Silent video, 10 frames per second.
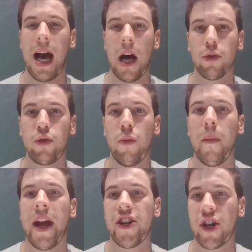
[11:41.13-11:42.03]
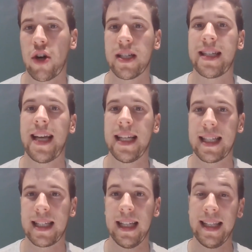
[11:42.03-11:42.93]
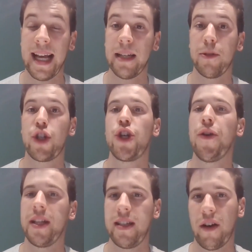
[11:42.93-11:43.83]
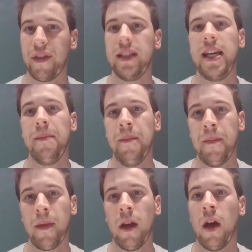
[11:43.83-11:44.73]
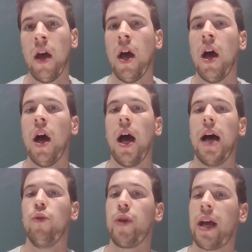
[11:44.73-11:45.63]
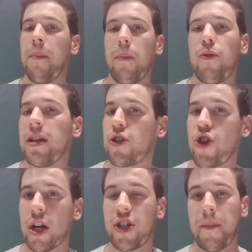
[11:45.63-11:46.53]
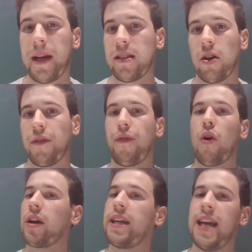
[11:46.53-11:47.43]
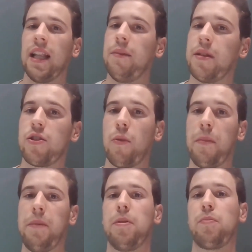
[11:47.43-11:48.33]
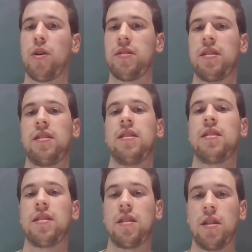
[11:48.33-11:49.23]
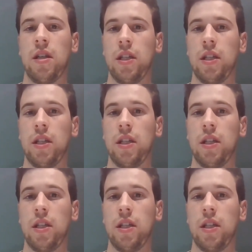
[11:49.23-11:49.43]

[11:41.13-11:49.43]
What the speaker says: how to measure or assess the data maturity of a team, and we came up with a structure based on four key elements: so people, processes,